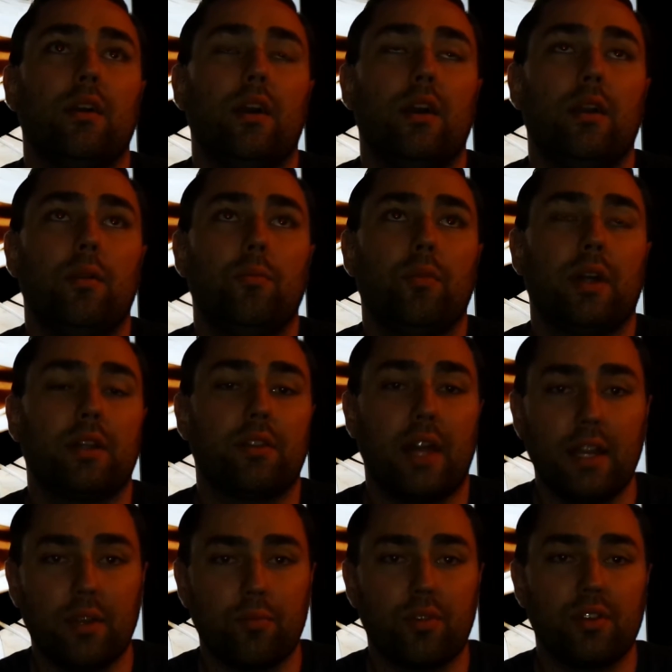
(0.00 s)
Like
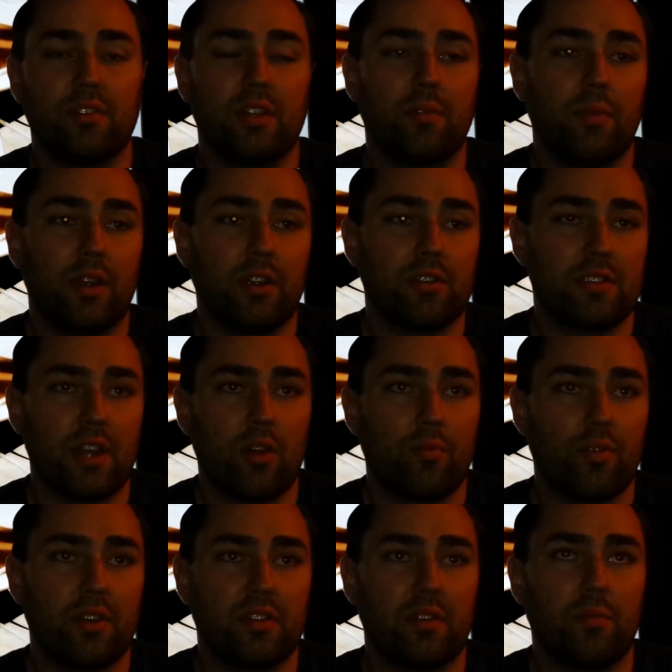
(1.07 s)
Lightning Imprisoning Mirror, Shadow
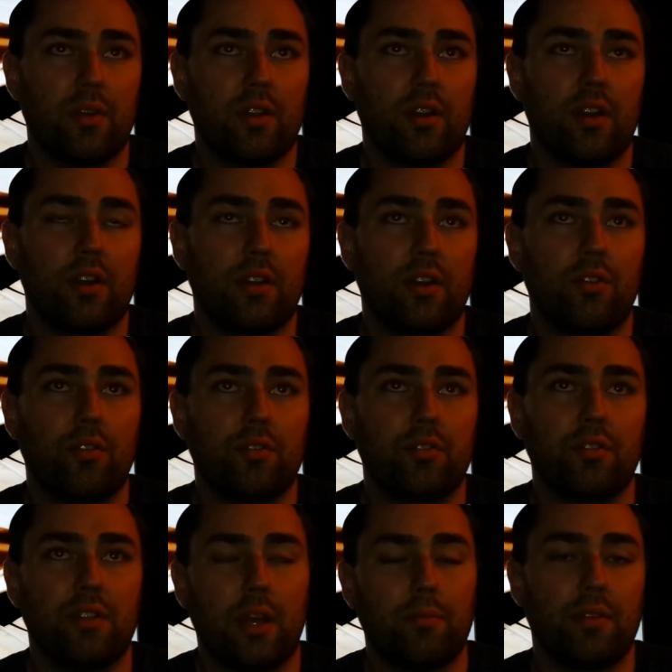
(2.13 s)
Imprisoning Mirror, those
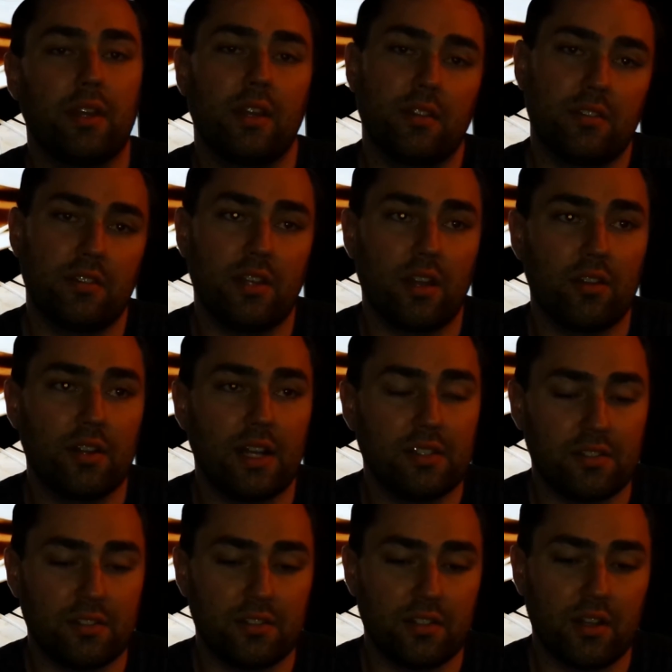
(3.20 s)
are tempting against the
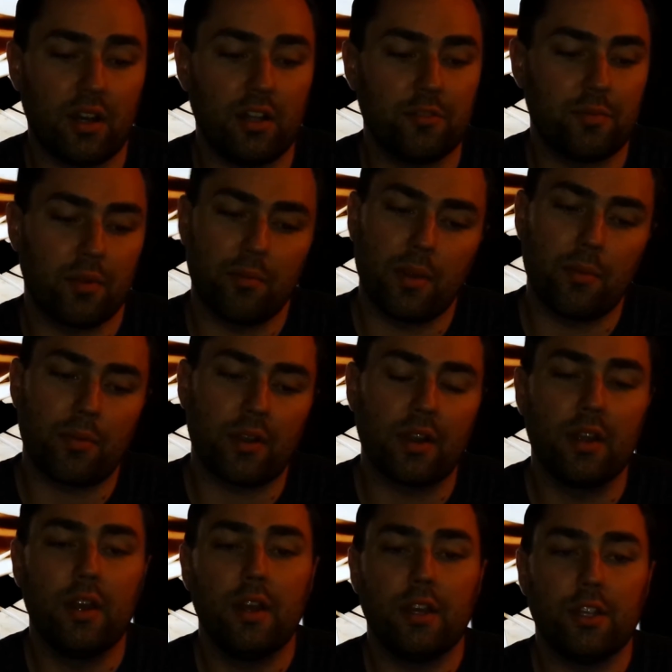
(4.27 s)
tellarknights and shaddolls, but remember,
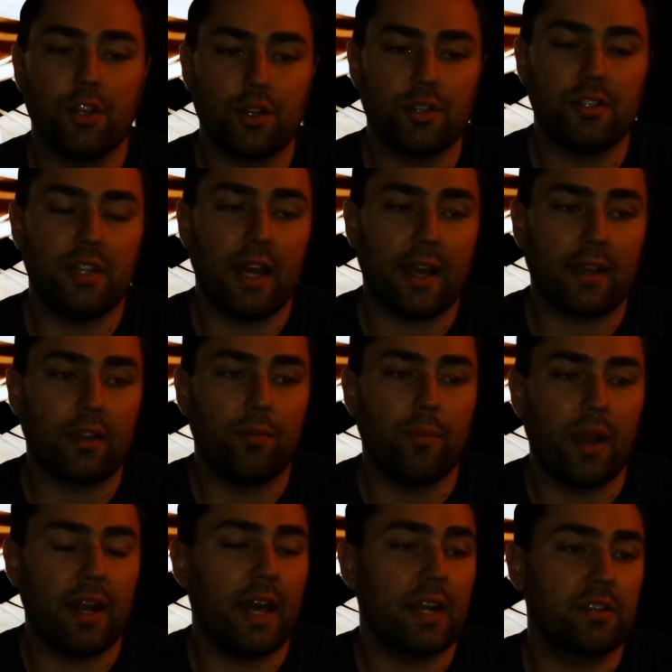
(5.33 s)
your deck
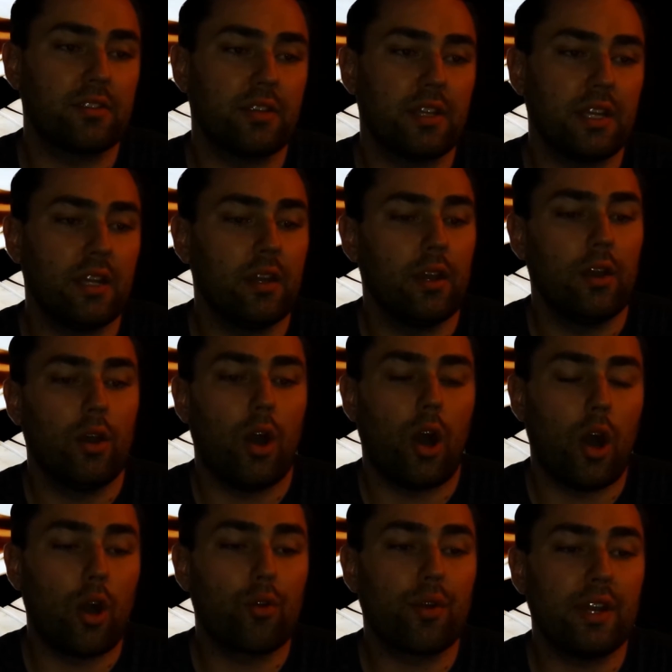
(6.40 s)
might actually
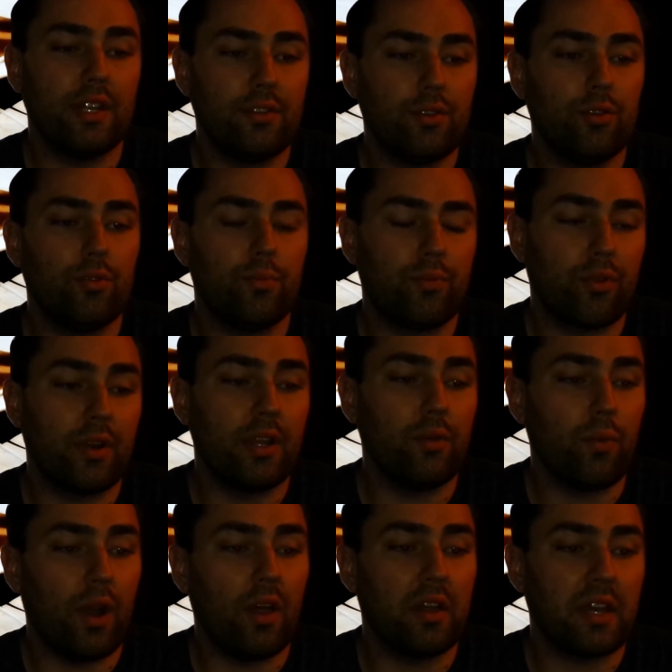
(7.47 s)
already do pretty
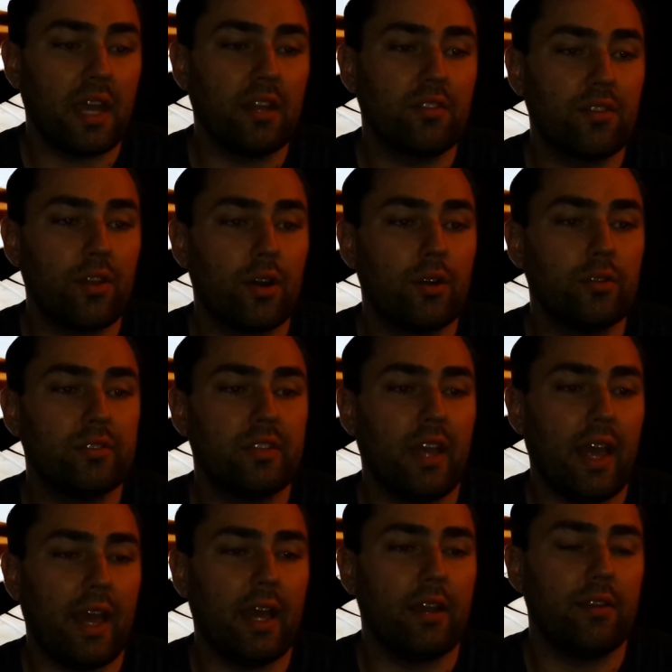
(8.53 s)
well against those,
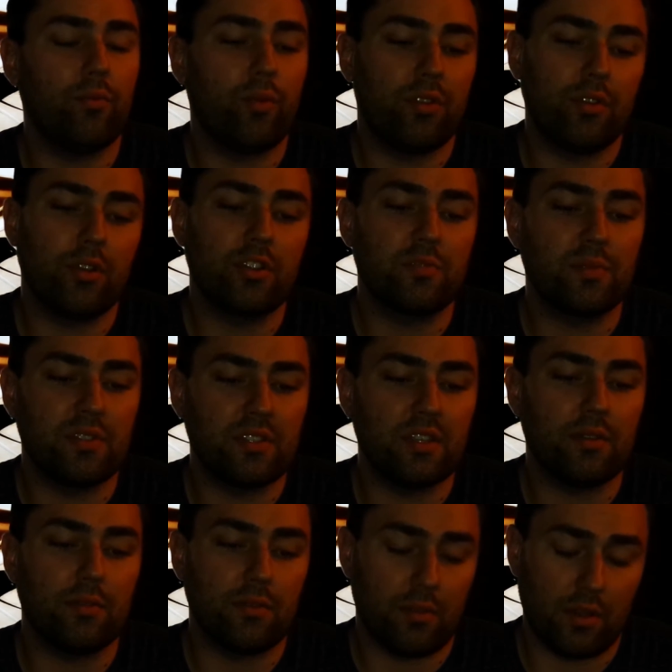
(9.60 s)
and with your
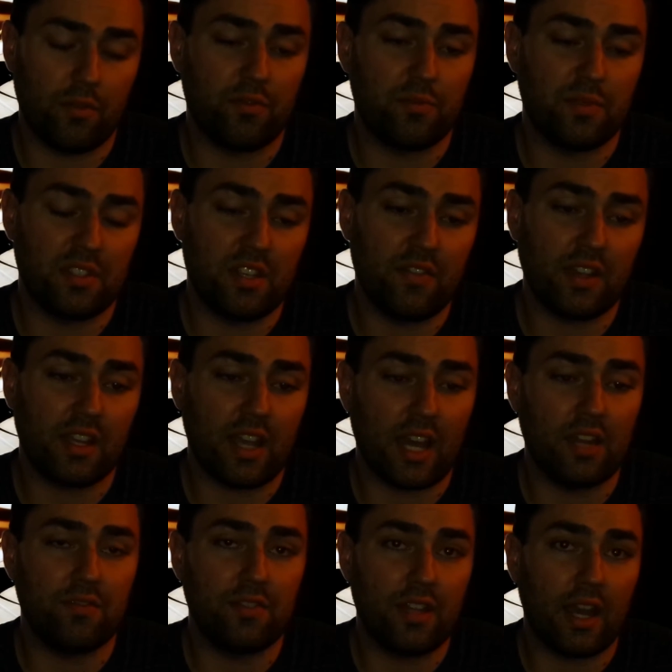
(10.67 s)
specific
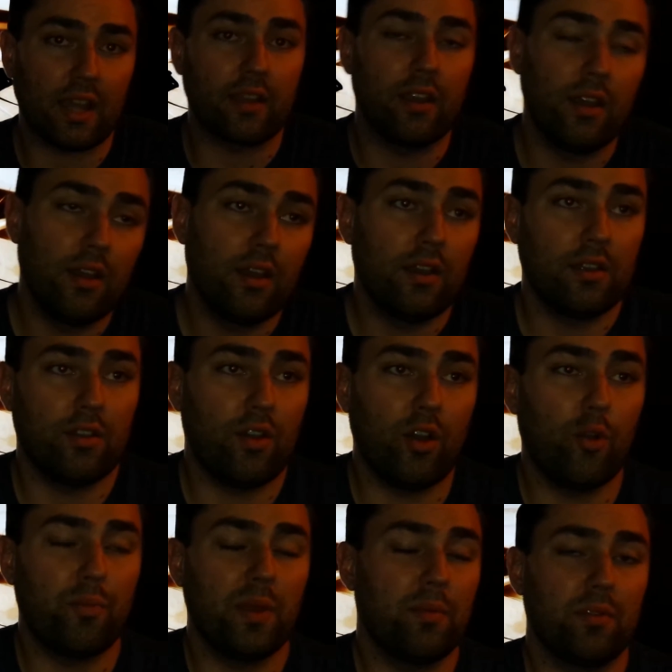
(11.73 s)
kind of deck, I
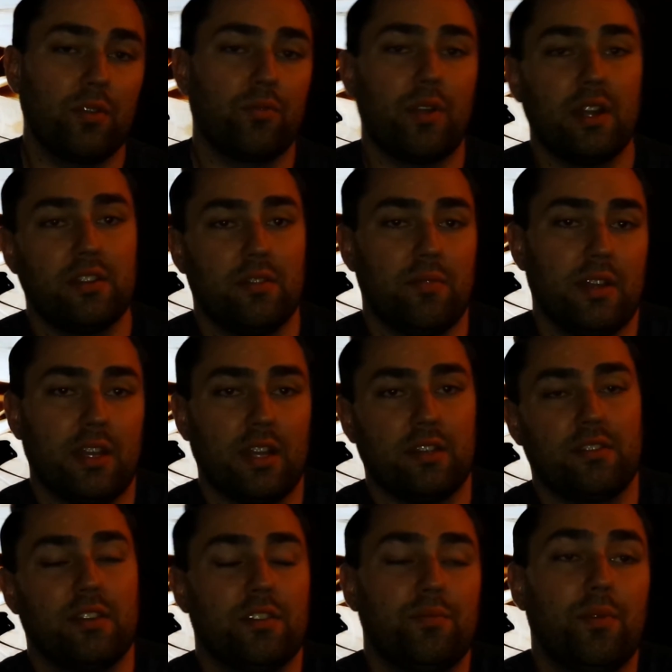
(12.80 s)
hope people don't rage at me
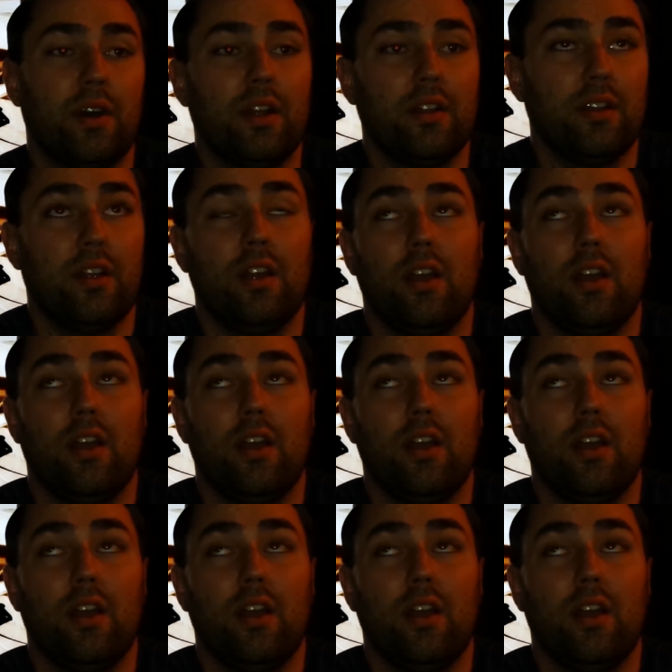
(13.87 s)
against this, but